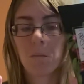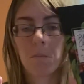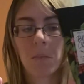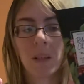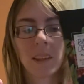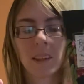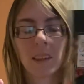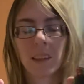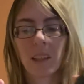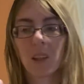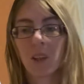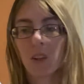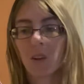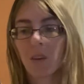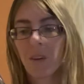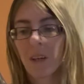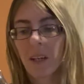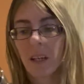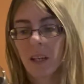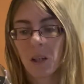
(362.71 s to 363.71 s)
mist and the
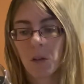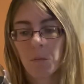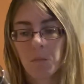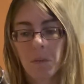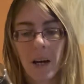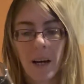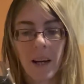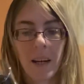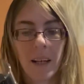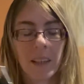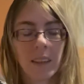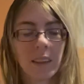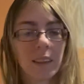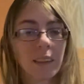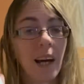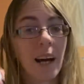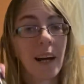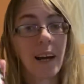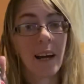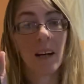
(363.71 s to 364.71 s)
cream, and
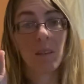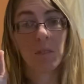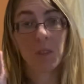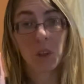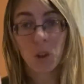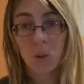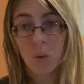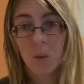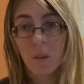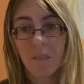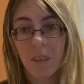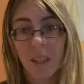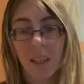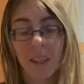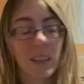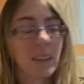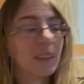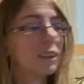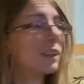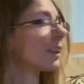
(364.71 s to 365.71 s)
I have two of
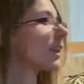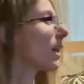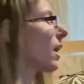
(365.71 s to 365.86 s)
these,